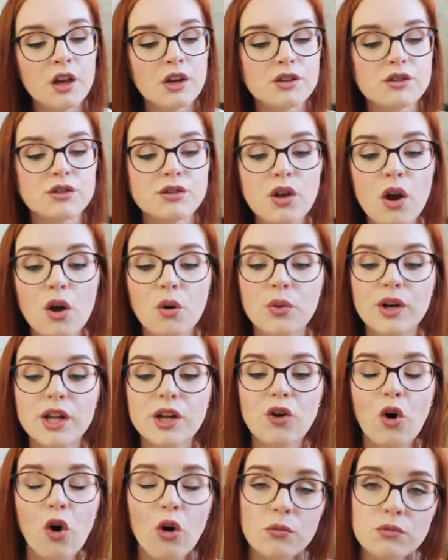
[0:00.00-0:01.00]
So when
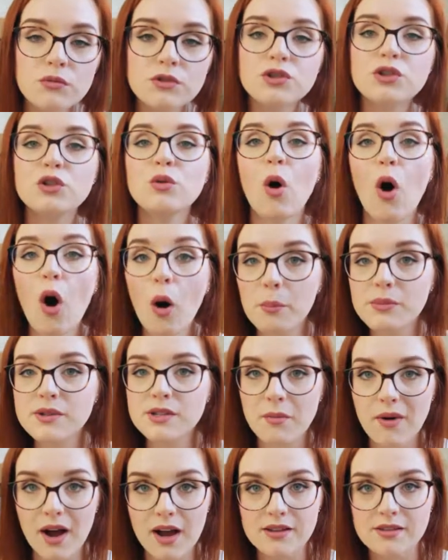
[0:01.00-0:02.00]
it comes to
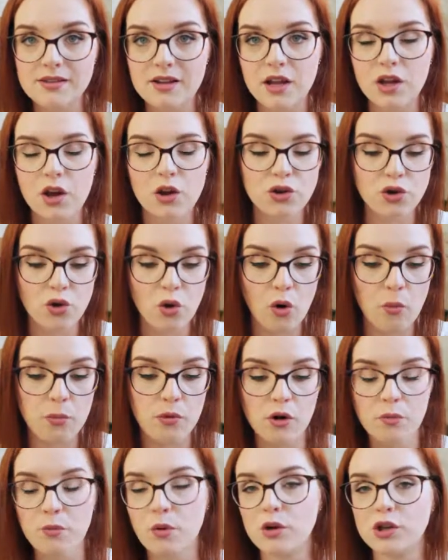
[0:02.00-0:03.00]
optimizing your
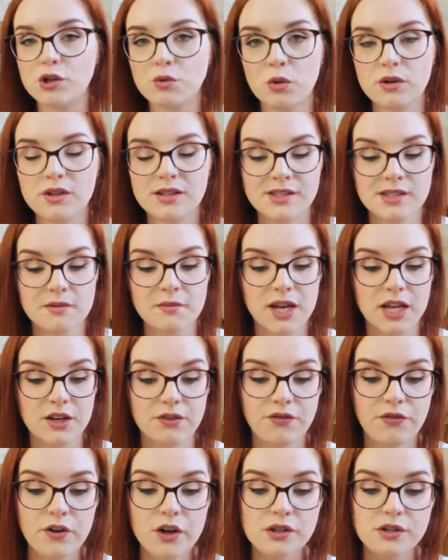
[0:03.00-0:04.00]
blog post, what does it
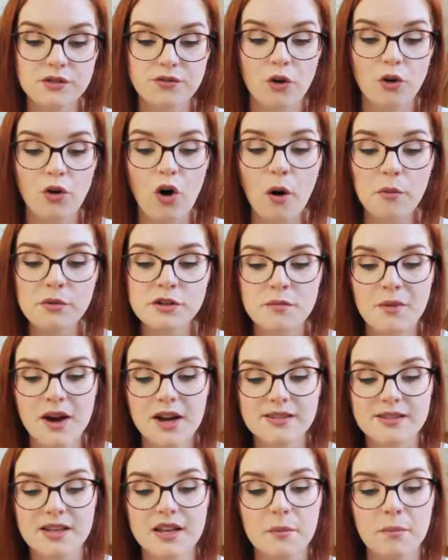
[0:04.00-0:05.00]
mean? First of all,
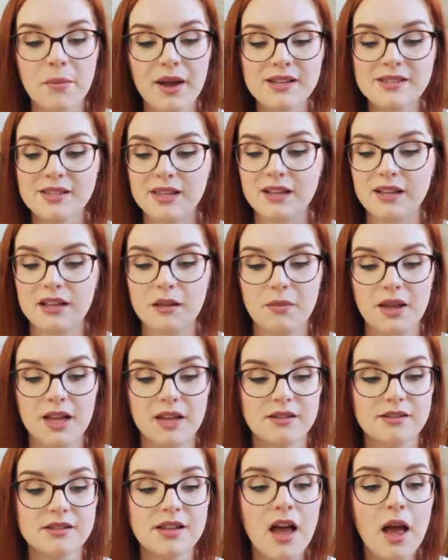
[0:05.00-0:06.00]
optimizing basically
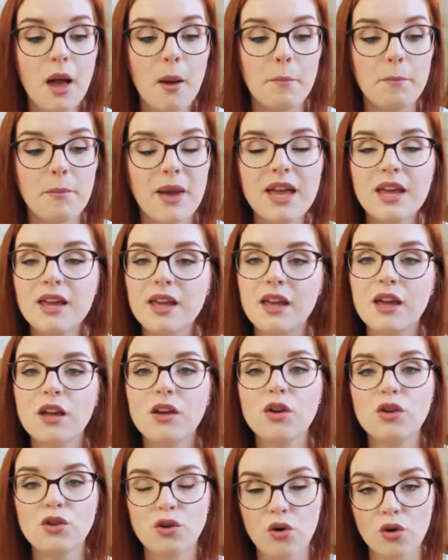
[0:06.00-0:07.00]
means
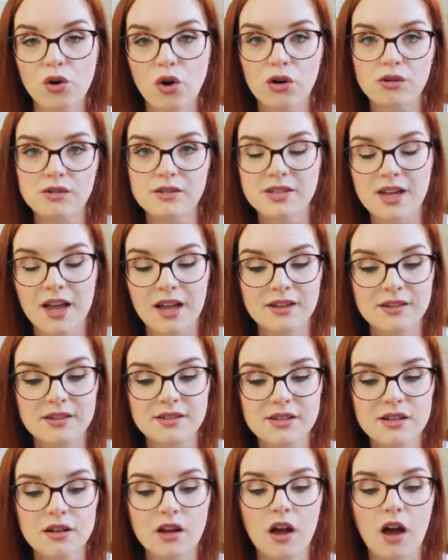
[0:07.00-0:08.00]
making your
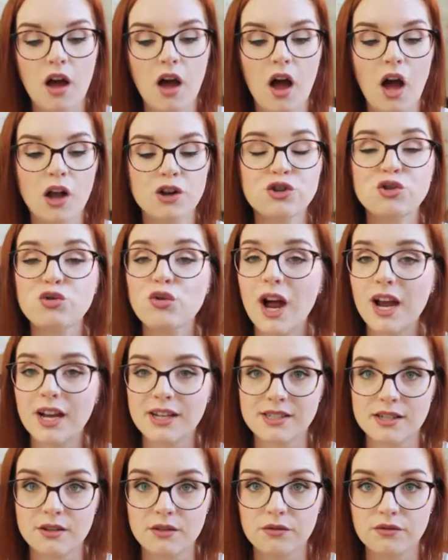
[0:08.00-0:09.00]
content
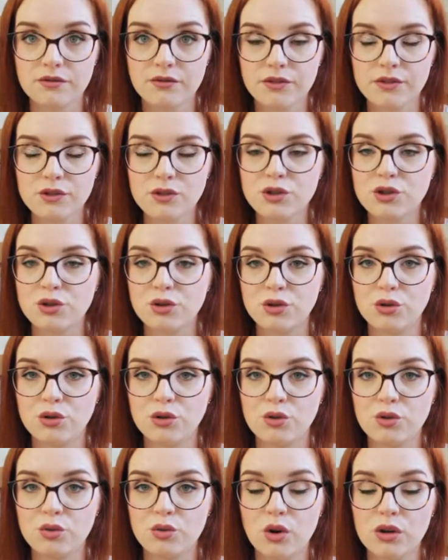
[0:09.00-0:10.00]
attractive
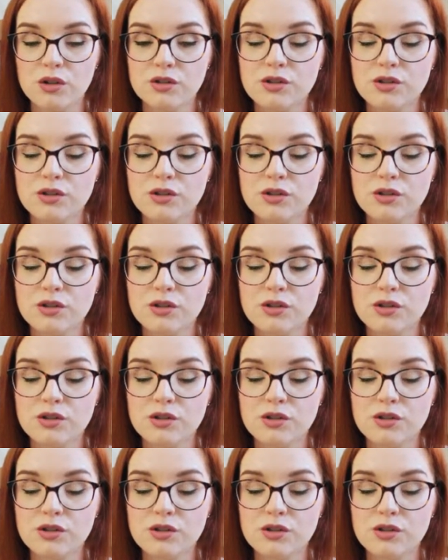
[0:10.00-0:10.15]
to